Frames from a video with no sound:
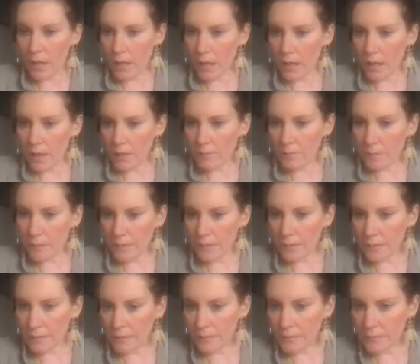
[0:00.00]

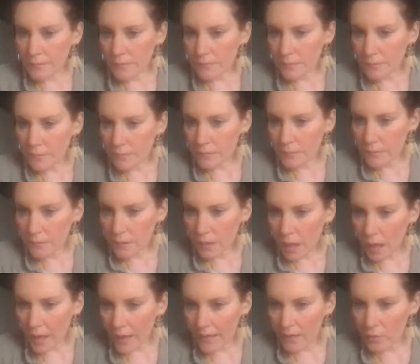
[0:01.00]

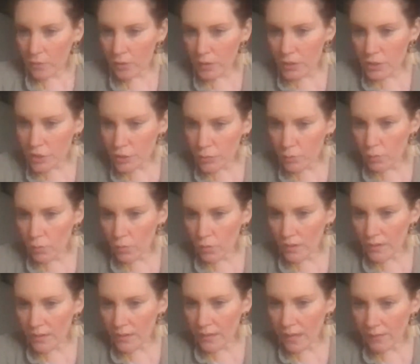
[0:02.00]
I acknowledge you
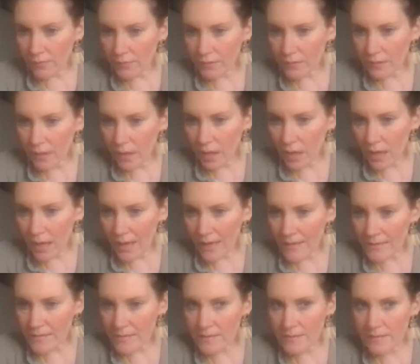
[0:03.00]
all in love and
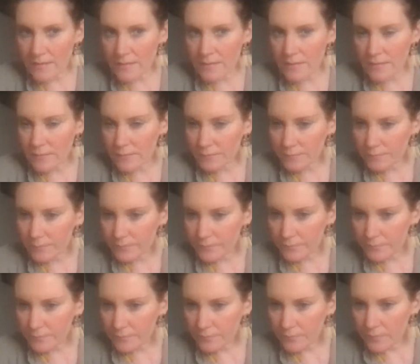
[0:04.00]
light.
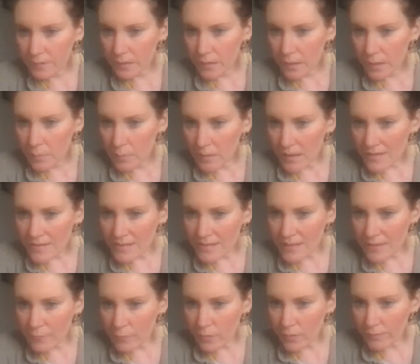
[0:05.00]
Blessings,
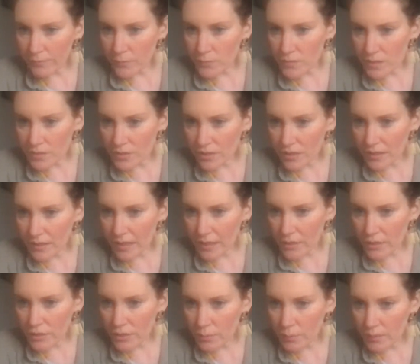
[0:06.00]
everyone. Feel such a
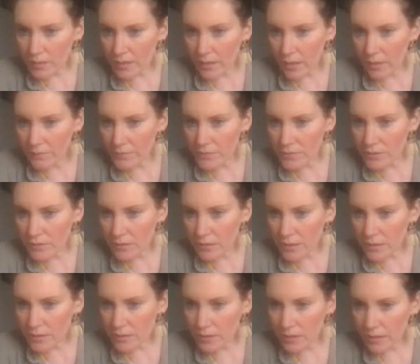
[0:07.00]
connection. We got envision
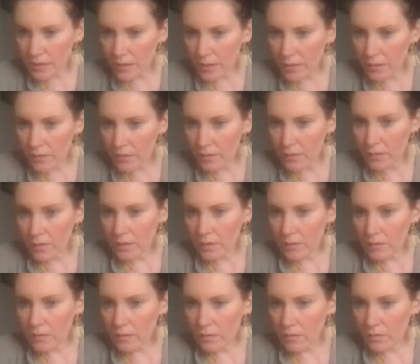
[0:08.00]
connection here.
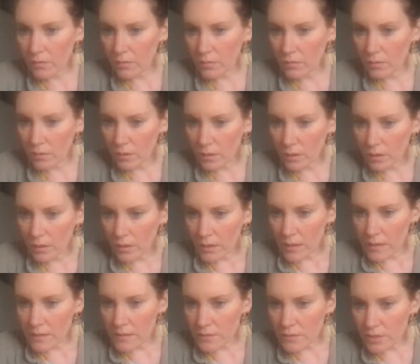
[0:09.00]
Oh,
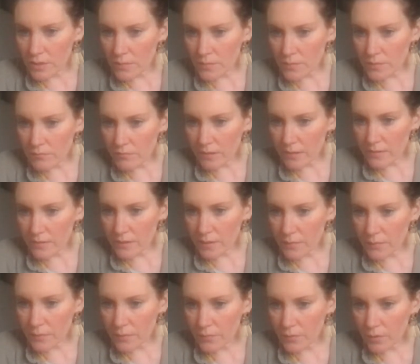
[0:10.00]
the adjustments is right
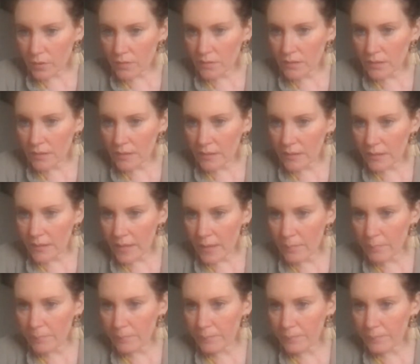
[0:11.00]
after your Kundalini. Yep.